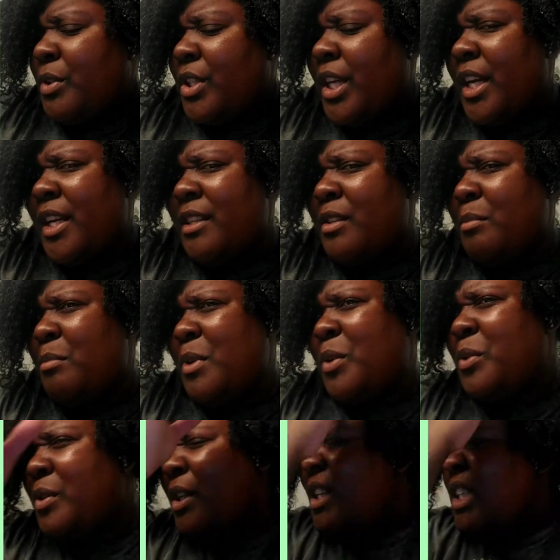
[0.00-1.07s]
wish I had some
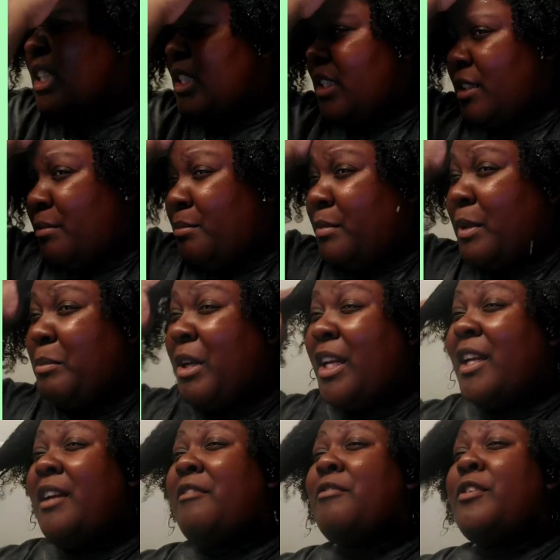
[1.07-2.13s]
music or something. I might
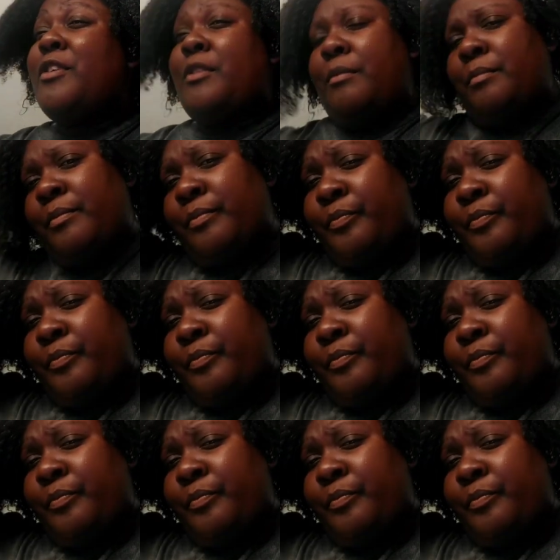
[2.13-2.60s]
have to.